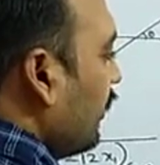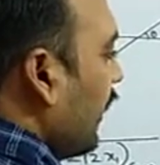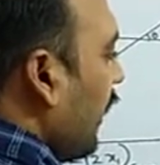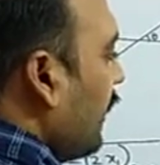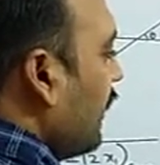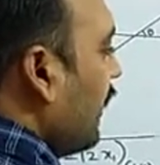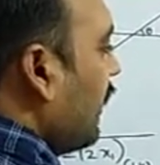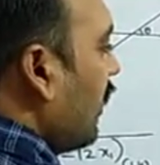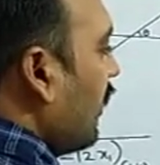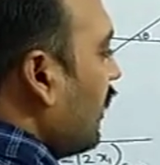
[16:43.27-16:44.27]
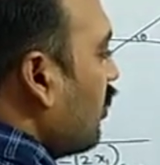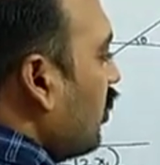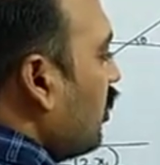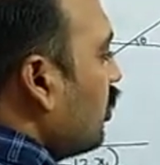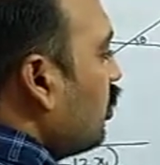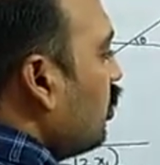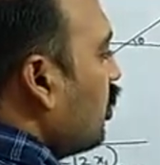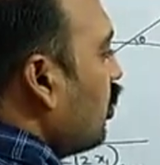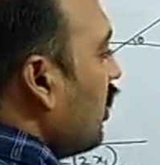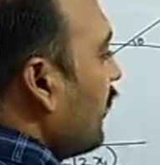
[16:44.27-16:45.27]
tan theta equal to
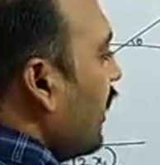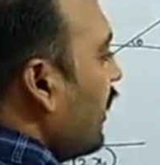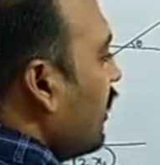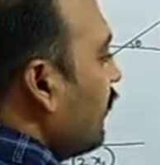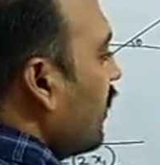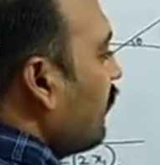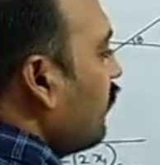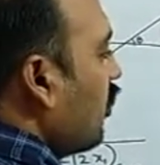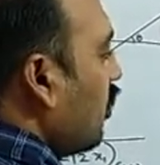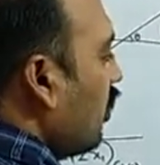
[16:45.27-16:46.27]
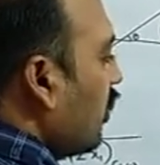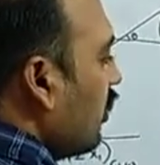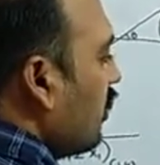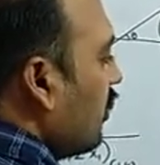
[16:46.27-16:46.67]
2 divided by 4,